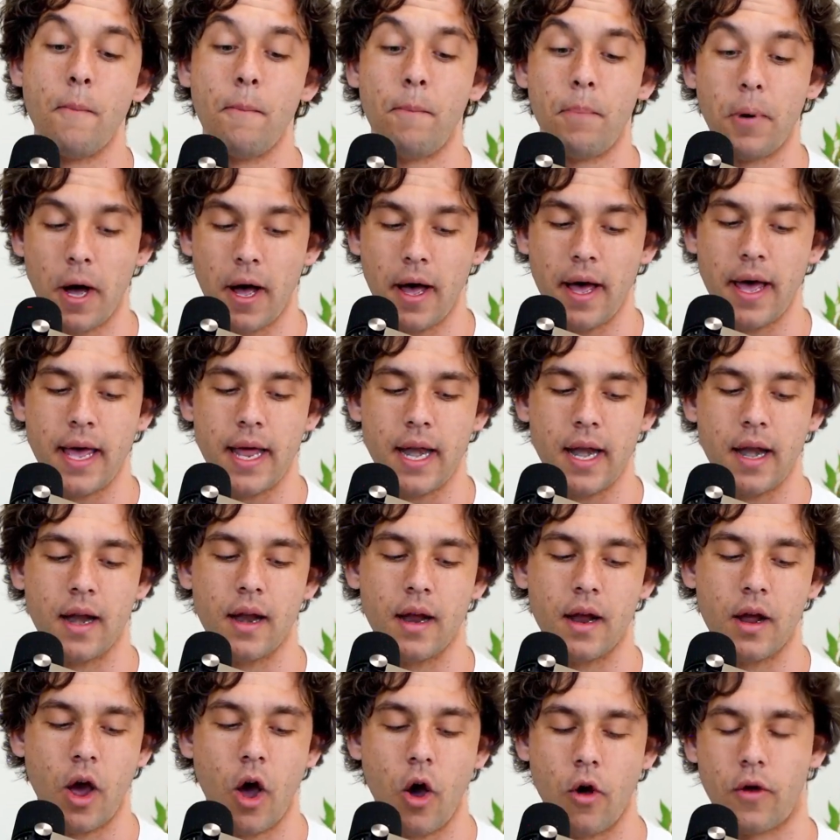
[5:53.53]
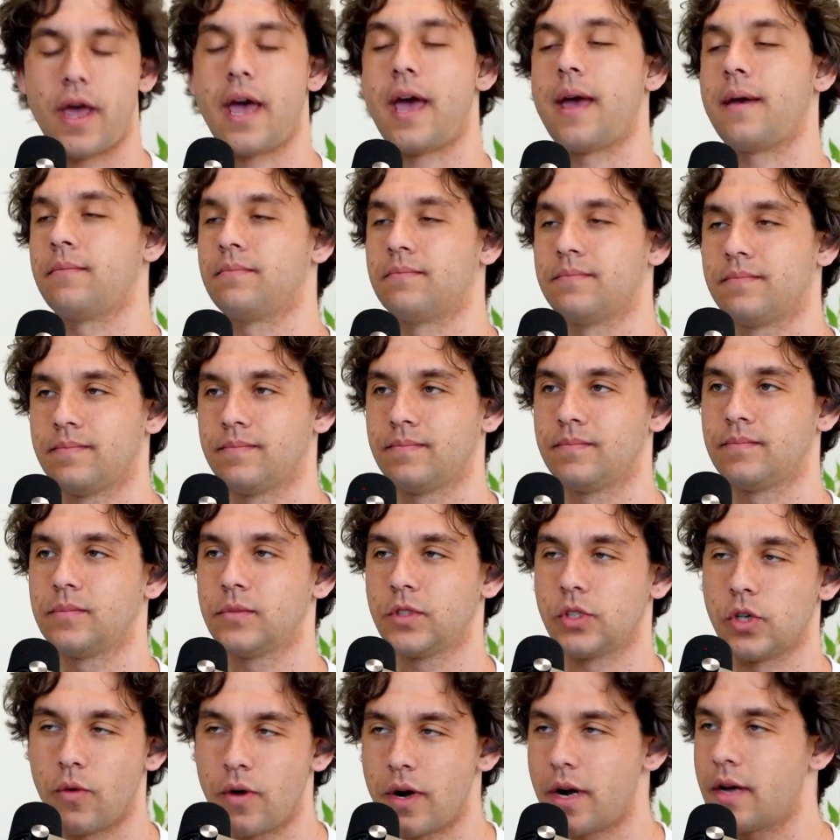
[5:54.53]
But okay.
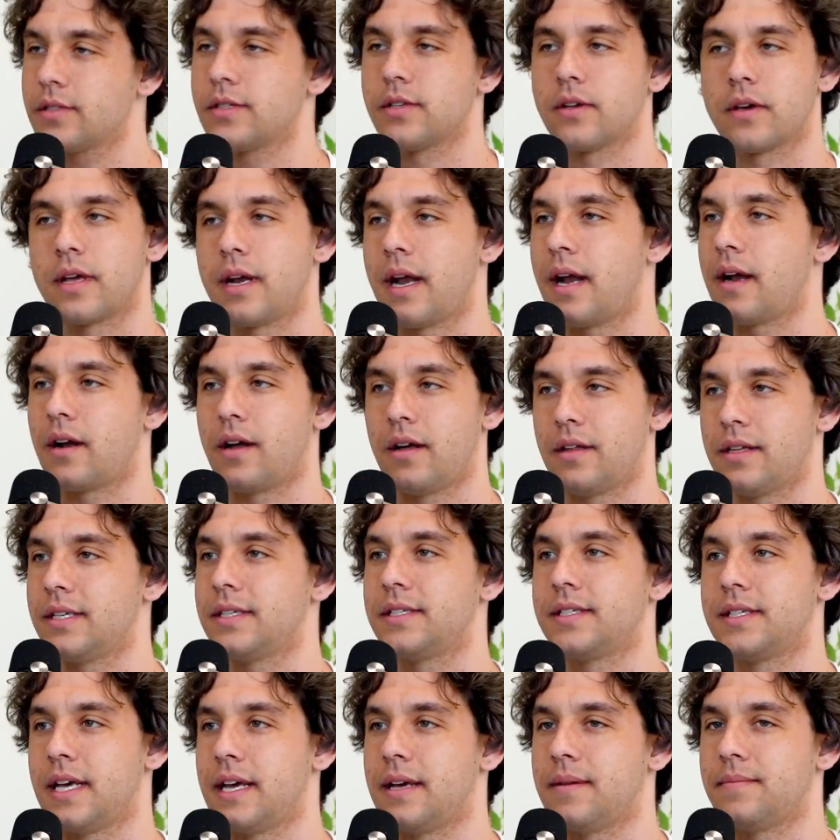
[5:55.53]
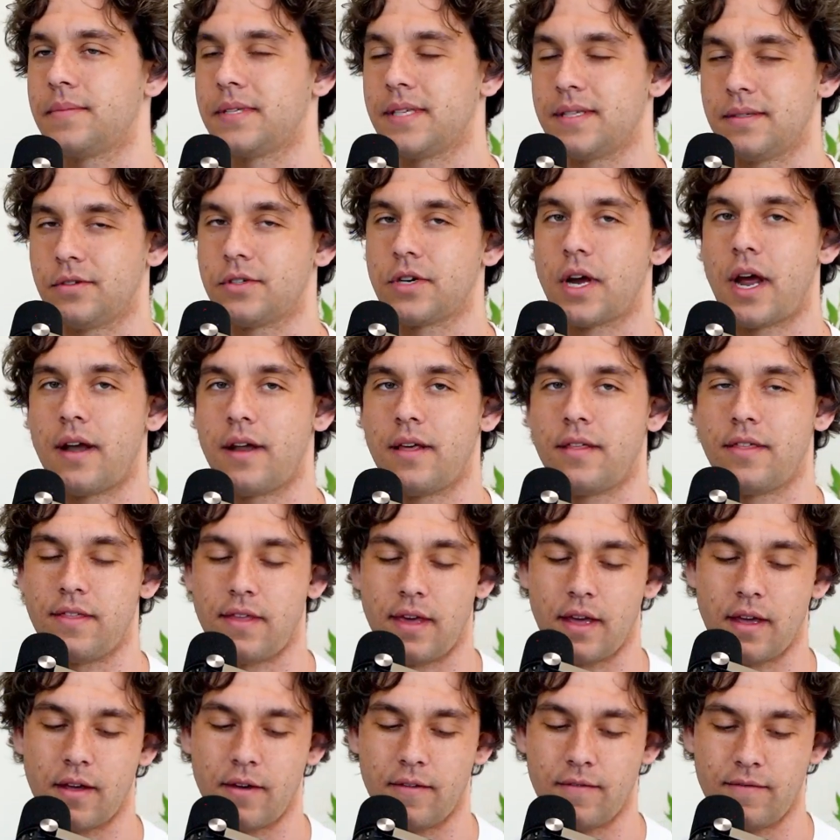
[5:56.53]
So when I was looking at all these teams and trying to
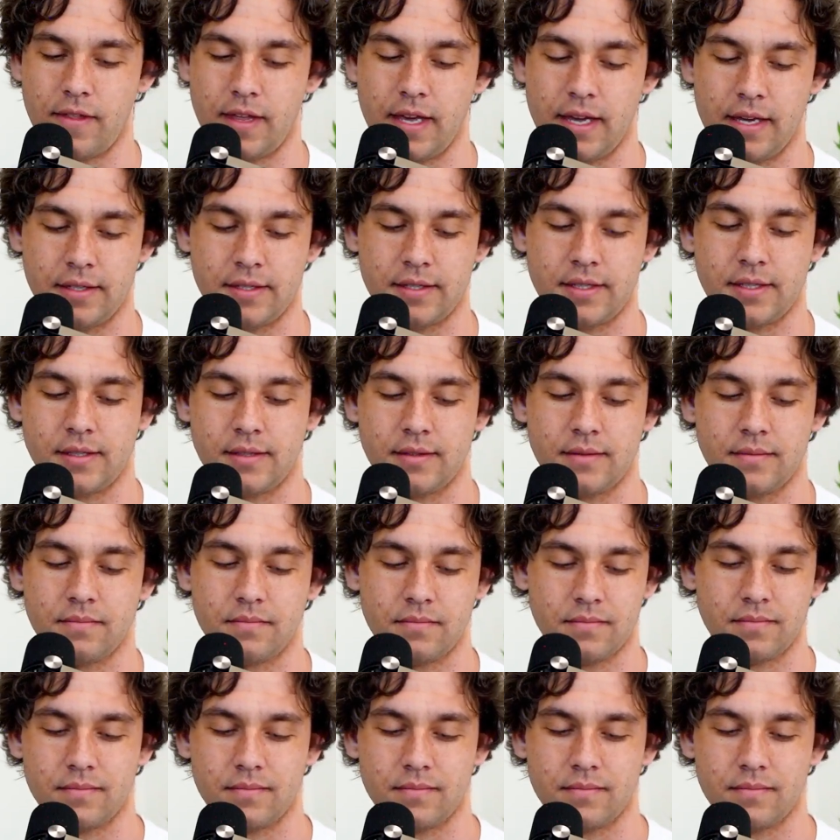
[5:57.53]
think of this,